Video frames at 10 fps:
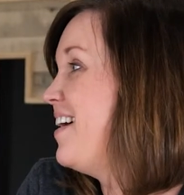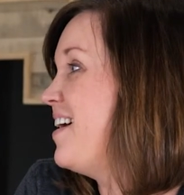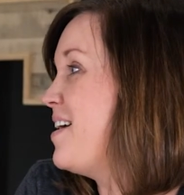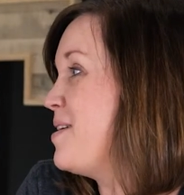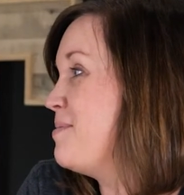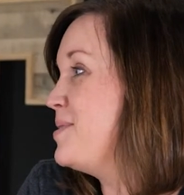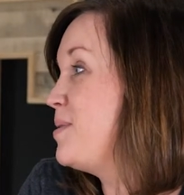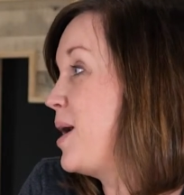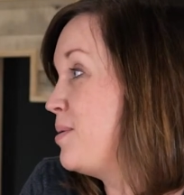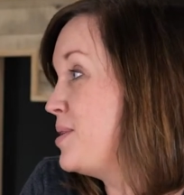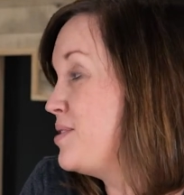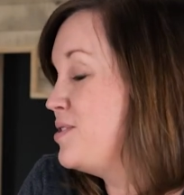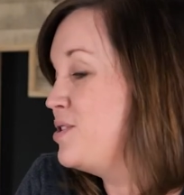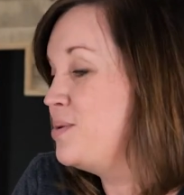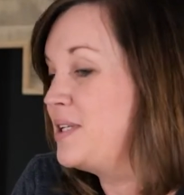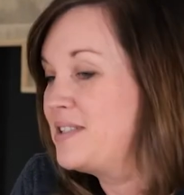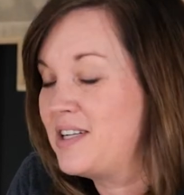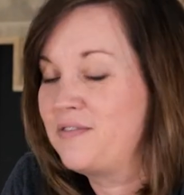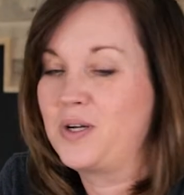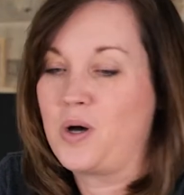So I was doing
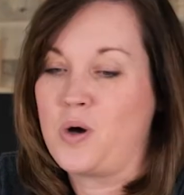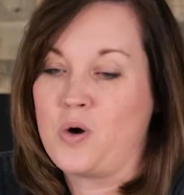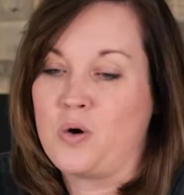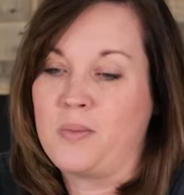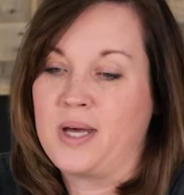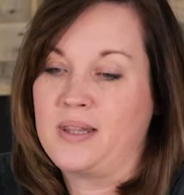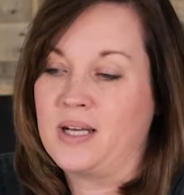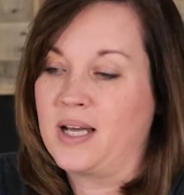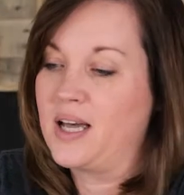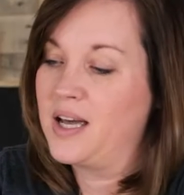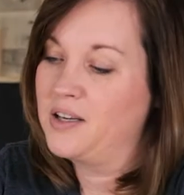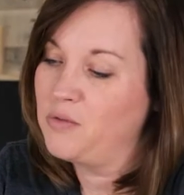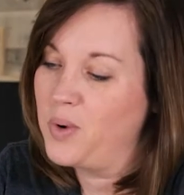stuff at home, and then I kind of